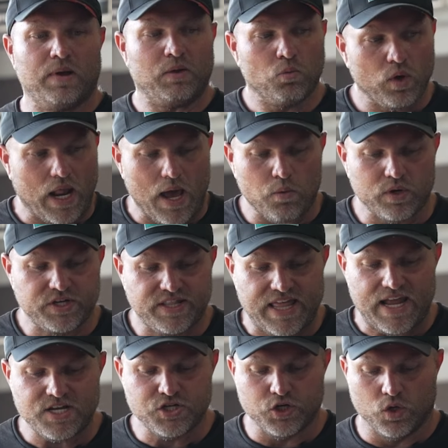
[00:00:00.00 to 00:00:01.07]
But what I would
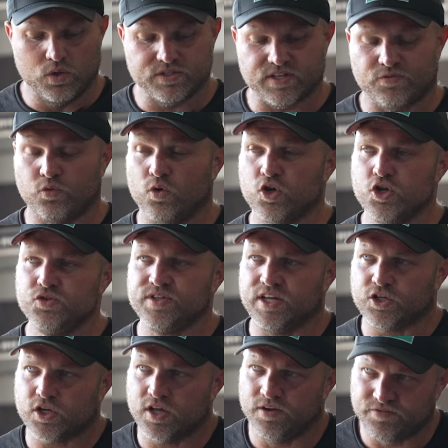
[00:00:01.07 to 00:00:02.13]
then do is if we're using
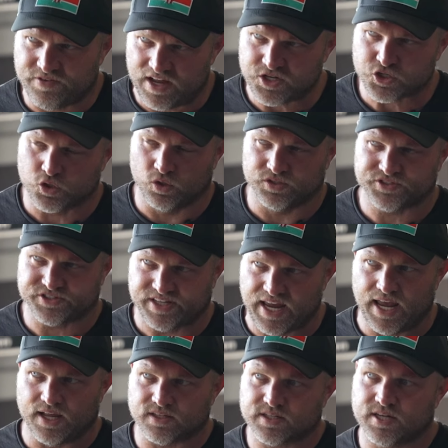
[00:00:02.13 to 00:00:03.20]
a conventional
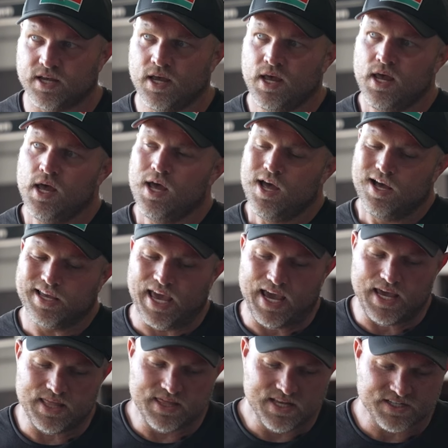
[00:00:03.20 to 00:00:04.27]
stance,
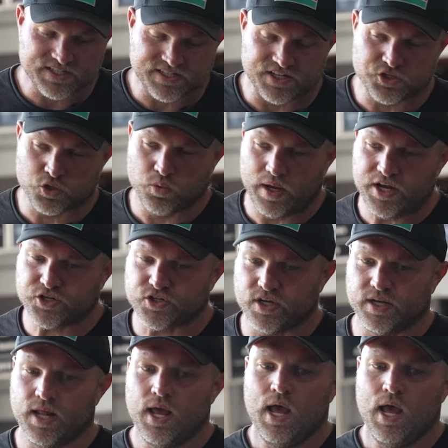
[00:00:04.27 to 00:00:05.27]
okay, in this situation,